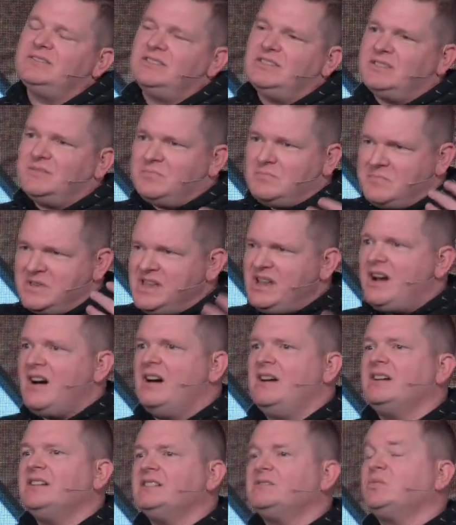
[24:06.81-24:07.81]
Just be
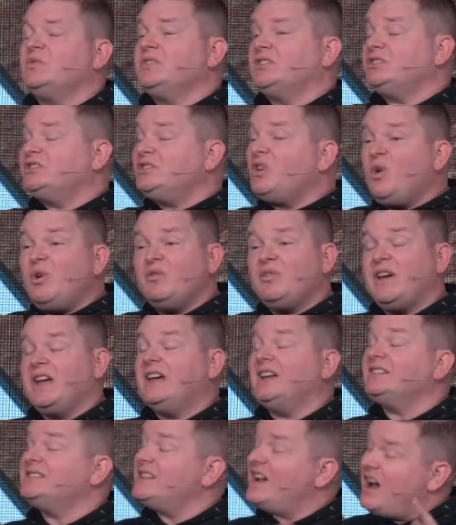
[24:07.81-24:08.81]
honest, with a show of
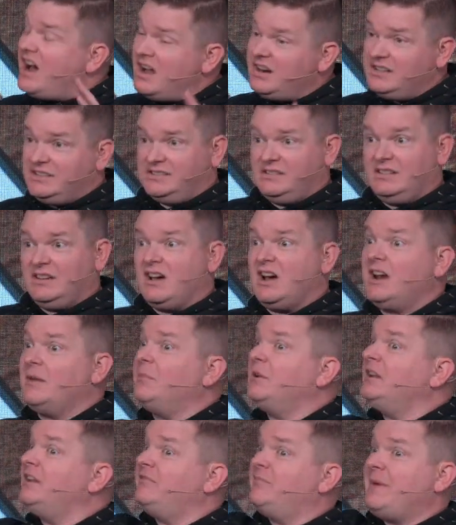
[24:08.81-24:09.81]
hands, honest to God.
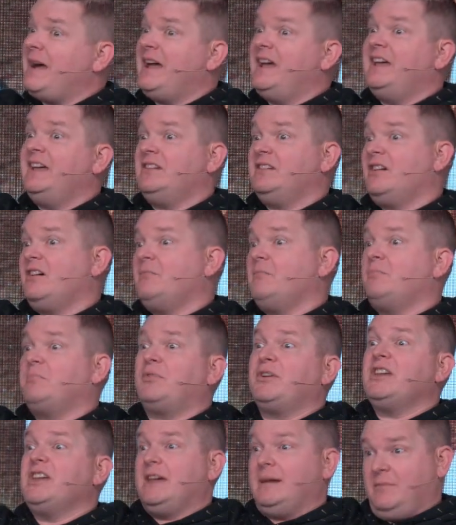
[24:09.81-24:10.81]
I'm going to lift my hand up
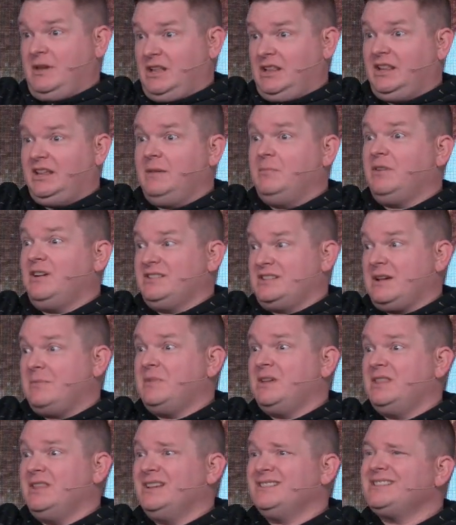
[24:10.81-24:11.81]
preeminently because
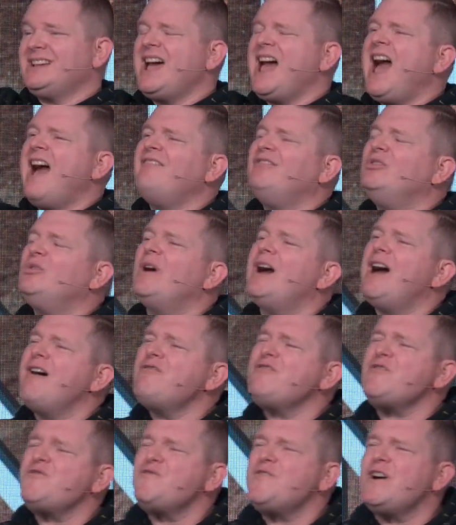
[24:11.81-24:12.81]
I'm in this. Have you
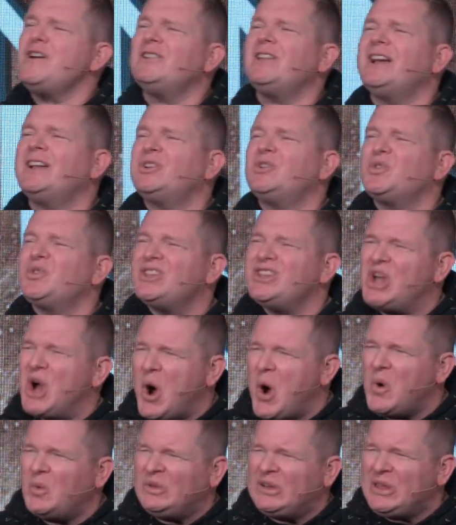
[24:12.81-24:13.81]
ever felt like you're the
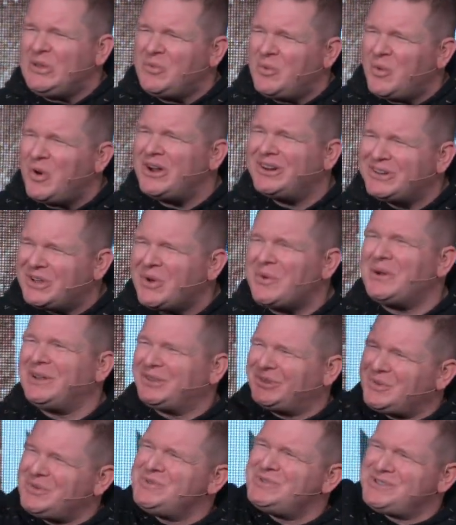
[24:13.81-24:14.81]
only one
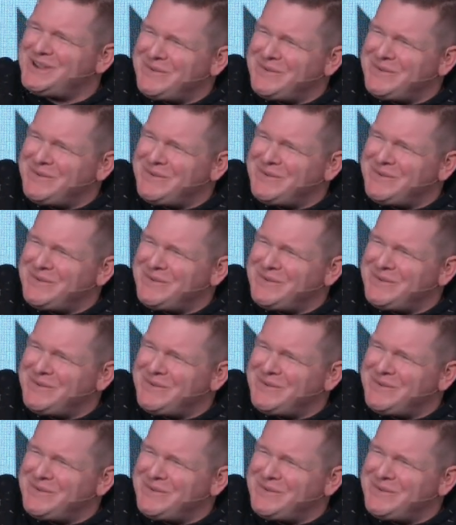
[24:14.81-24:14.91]
going through